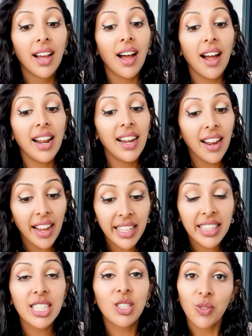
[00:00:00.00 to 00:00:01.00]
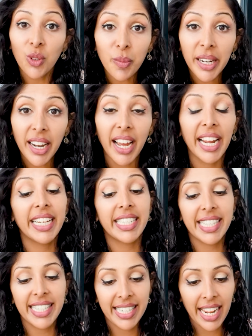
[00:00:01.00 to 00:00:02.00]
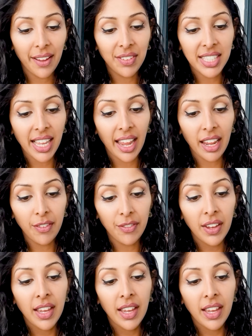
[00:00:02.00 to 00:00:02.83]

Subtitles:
I like this formula. It is NAF safe.